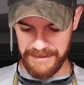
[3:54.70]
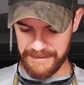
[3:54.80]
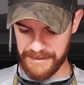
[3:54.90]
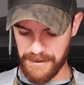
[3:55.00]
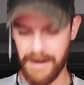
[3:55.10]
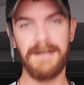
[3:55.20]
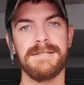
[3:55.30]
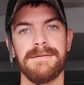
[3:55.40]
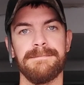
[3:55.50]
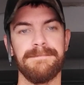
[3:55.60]
They're
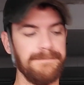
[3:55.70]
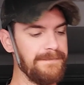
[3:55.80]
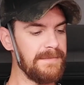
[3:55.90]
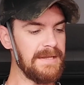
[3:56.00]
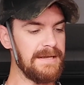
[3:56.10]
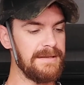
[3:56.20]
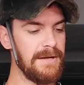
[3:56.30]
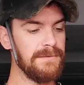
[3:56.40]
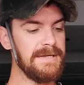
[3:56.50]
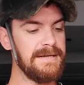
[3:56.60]
awesome. The
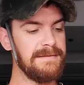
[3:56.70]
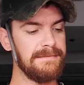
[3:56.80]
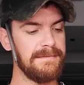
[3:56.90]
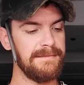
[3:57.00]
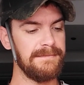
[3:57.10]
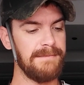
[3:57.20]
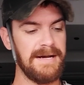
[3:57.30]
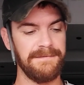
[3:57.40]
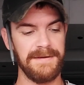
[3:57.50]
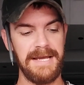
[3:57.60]
only
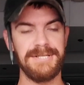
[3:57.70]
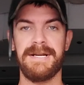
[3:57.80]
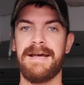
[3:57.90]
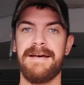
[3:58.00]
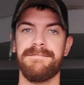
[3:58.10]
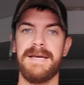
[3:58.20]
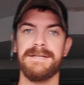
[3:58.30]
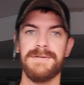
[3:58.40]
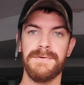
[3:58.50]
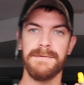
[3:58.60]
modification I have
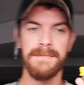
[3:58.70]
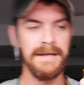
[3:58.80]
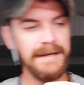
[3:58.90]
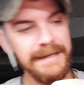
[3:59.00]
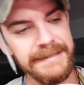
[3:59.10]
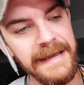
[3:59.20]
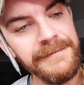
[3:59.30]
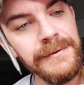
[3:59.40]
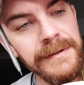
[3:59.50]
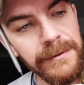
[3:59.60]
made to them is
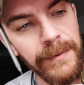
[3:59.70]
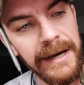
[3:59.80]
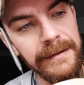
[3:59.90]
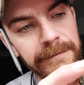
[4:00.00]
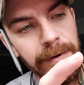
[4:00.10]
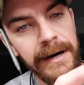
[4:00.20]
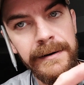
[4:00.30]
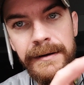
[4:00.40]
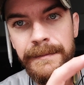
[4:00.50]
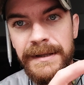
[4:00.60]
after a little while of
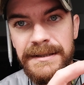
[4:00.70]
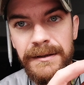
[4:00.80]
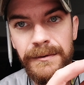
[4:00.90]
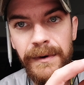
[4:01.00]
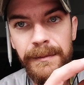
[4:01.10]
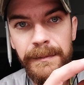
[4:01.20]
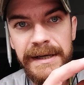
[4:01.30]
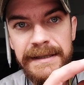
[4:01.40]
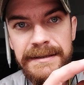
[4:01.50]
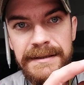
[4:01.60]
wearing them, this little rubber
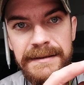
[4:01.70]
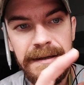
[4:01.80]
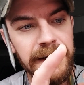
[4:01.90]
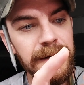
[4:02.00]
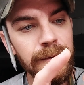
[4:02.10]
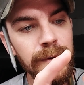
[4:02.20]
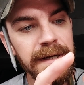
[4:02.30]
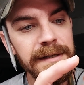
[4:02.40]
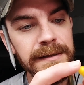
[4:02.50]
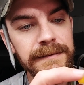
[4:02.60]
piece
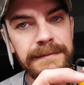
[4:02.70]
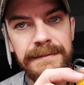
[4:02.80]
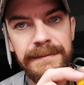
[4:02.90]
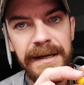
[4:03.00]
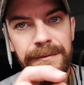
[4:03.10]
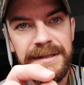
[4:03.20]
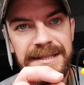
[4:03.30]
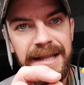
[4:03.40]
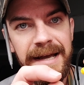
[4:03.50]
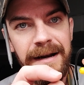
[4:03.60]
will be able to
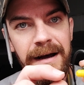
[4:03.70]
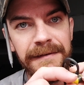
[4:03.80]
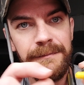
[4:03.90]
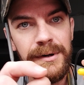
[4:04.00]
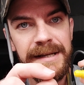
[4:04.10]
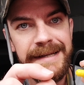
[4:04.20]
slide off pretty